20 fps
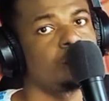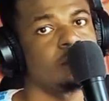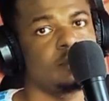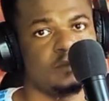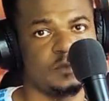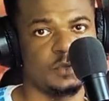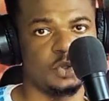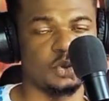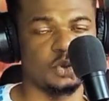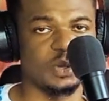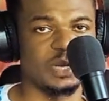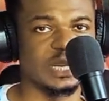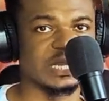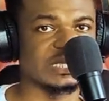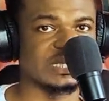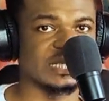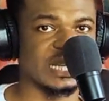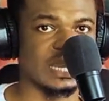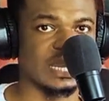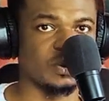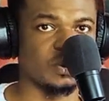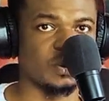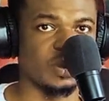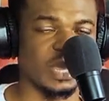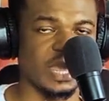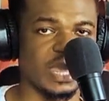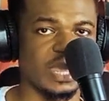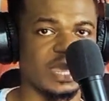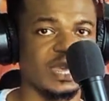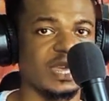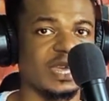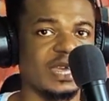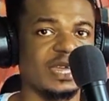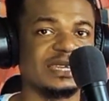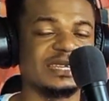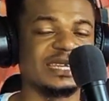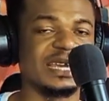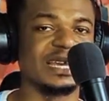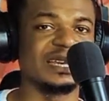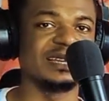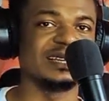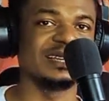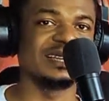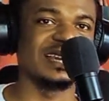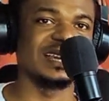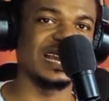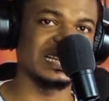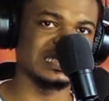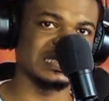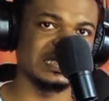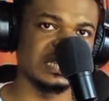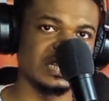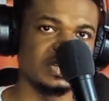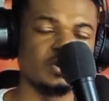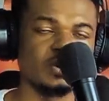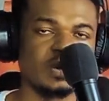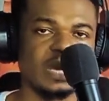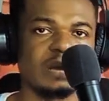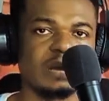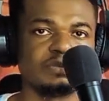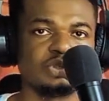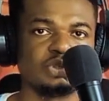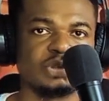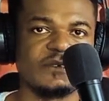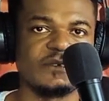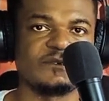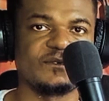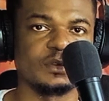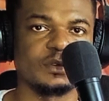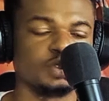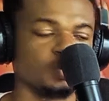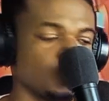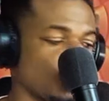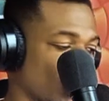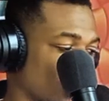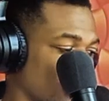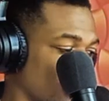You understand? Okay, then lastly you come to the 4th one,